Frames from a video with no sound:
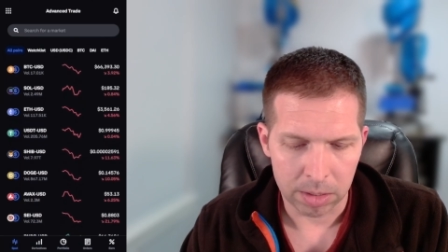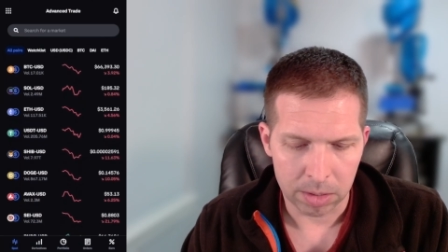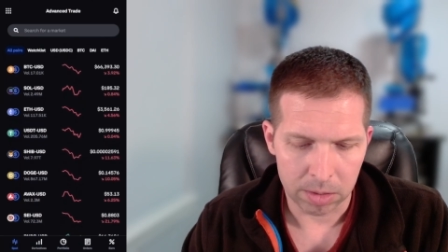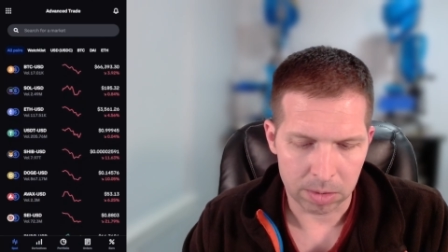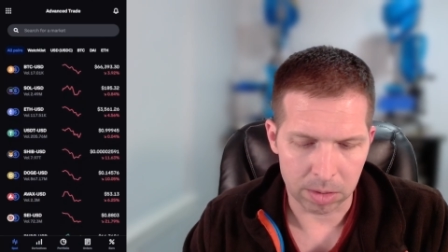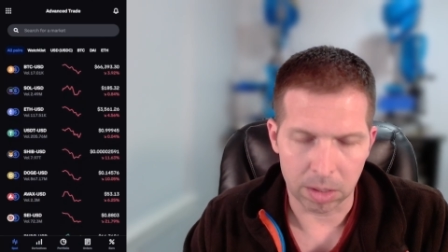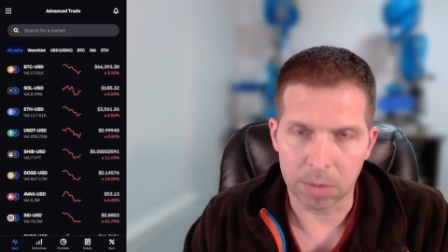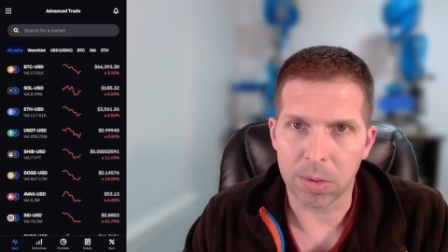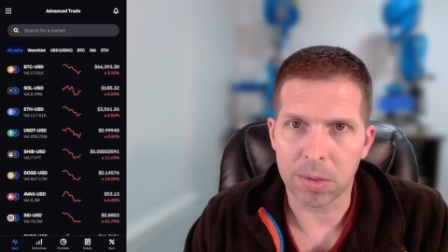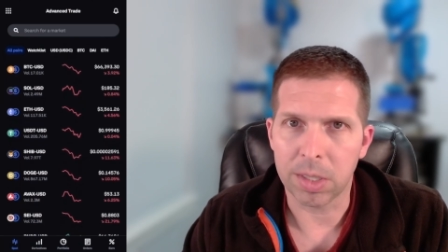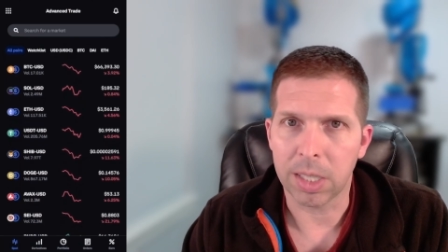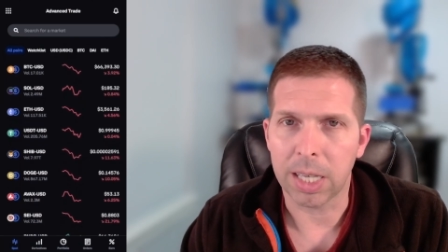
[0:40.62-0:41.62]
So
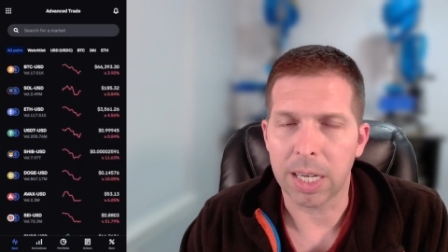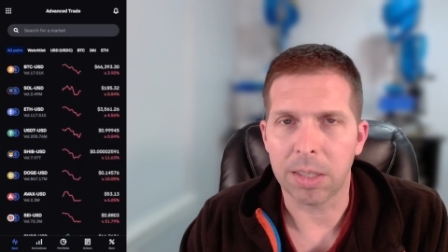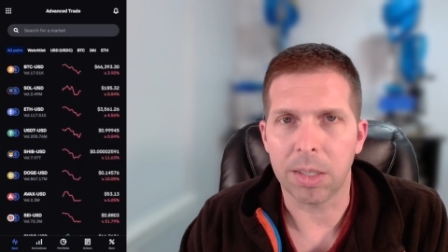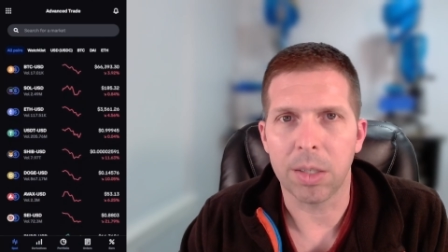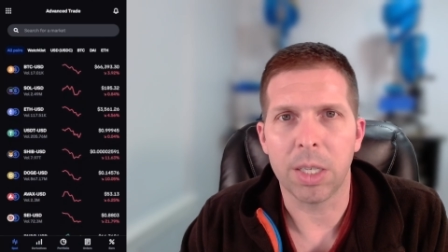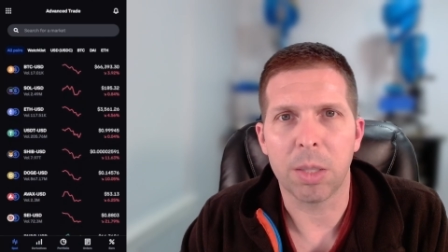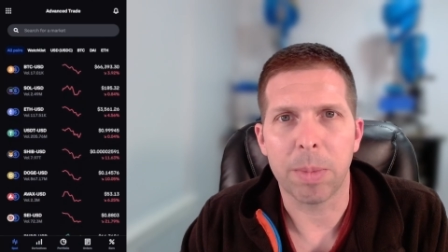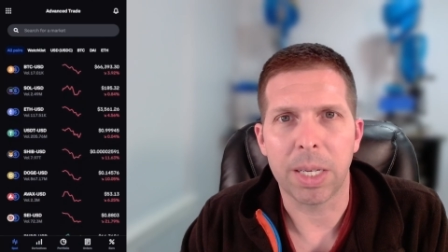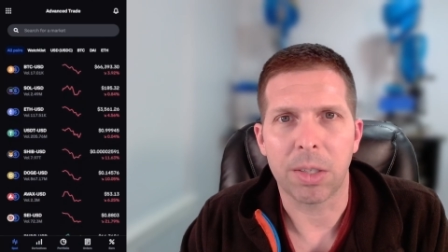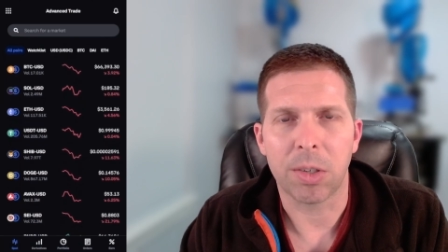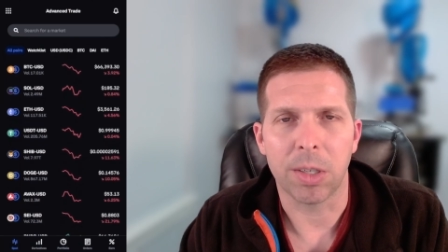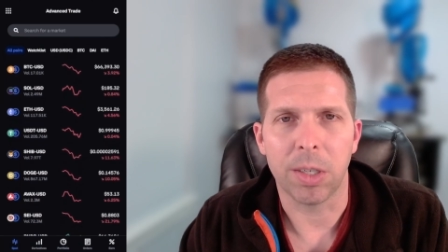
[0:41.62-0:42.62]
first thing you got to do is make
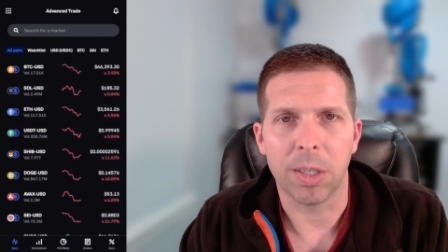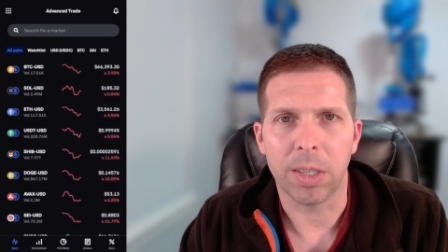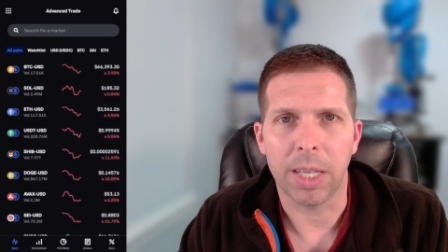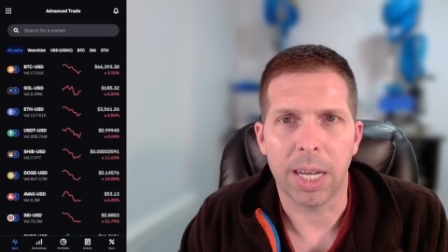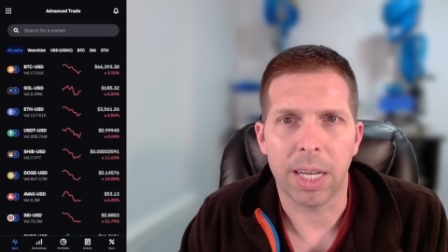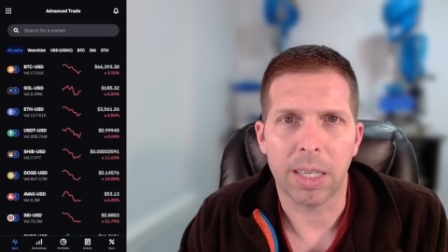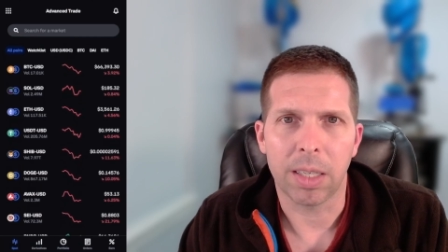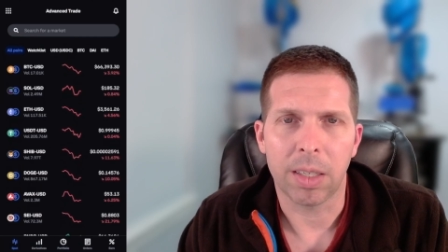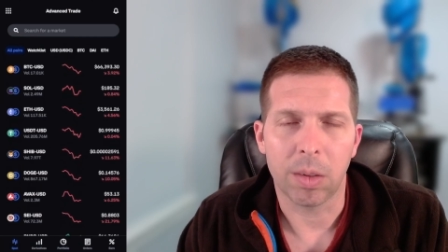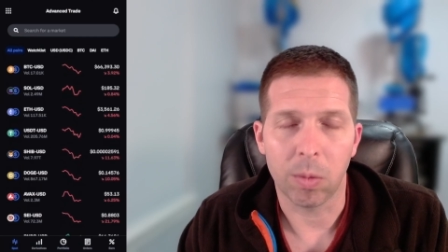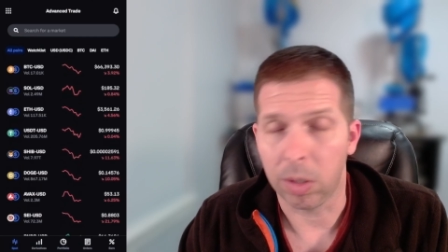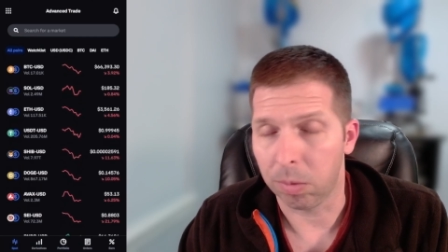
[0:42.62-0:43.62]
sure that,
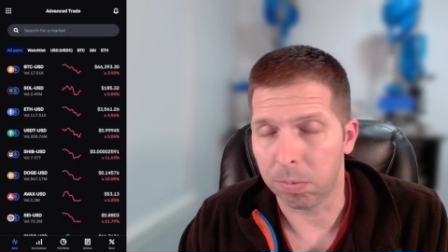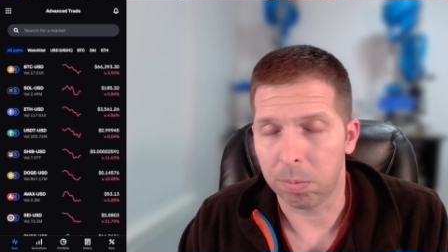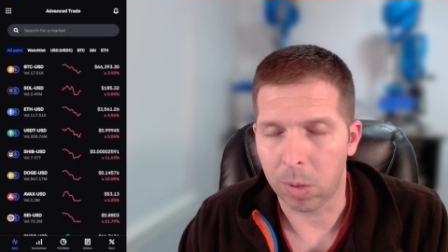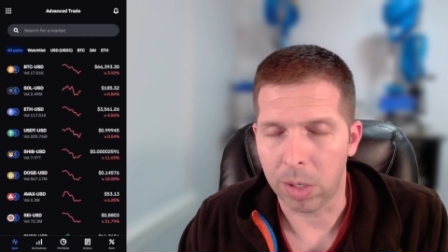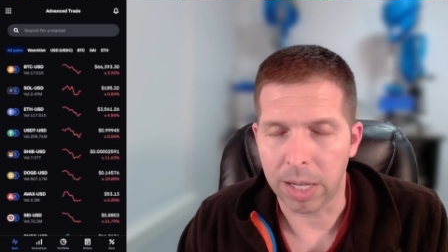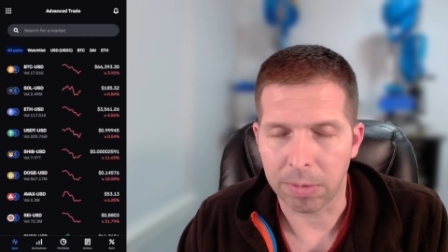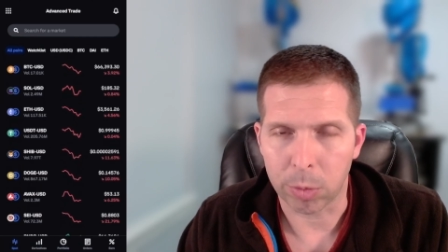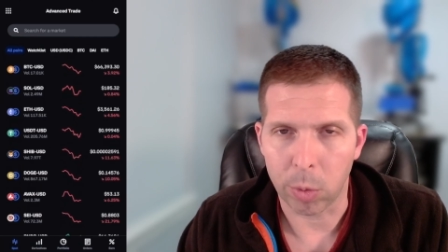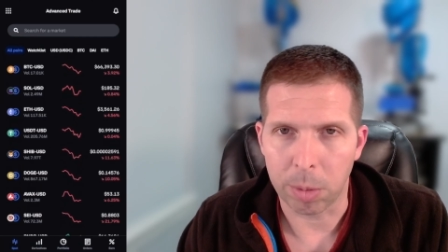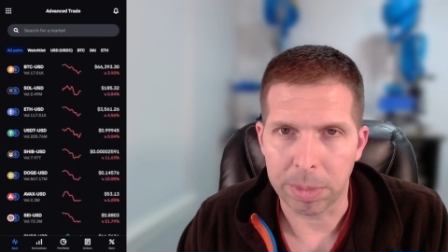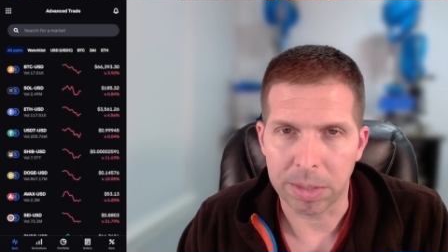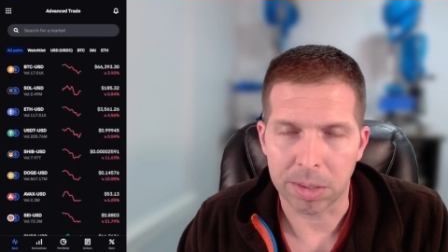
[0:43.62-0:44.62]
well, one, have a
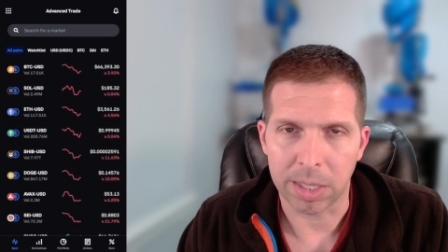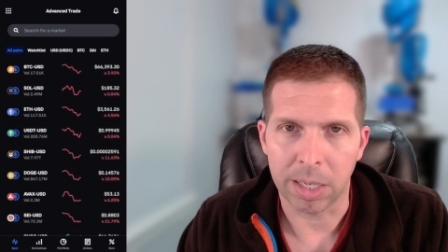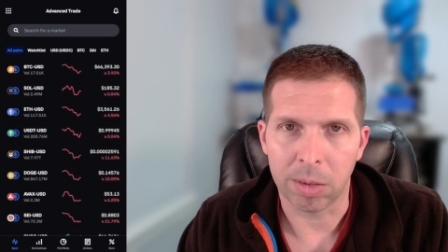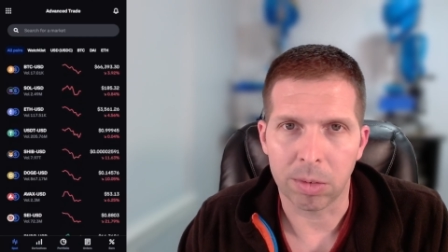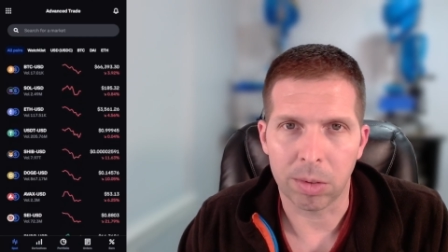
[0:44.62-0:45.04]
Coinbase account.